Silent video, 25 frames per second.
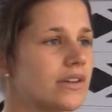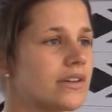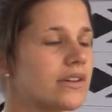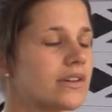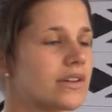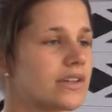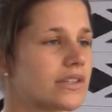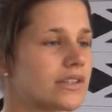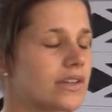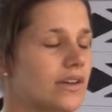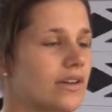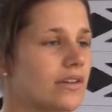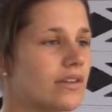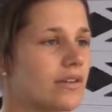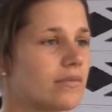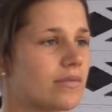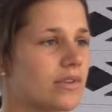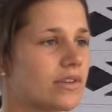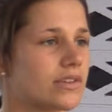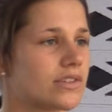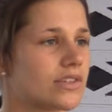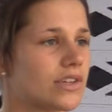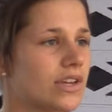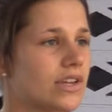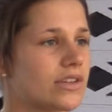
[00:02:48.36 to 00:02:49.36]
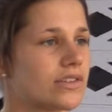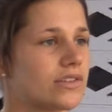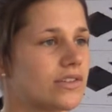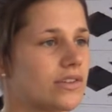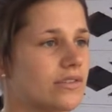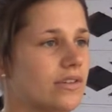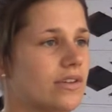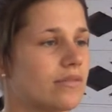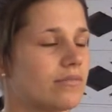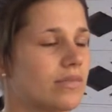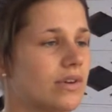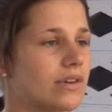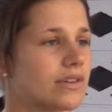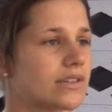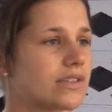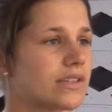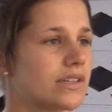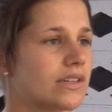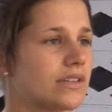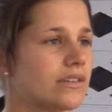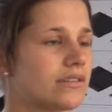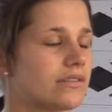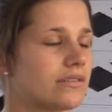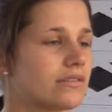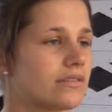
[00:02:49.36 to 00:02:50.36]
So I'm not just doing
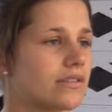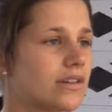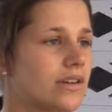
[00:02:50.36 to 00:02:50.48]
boxing,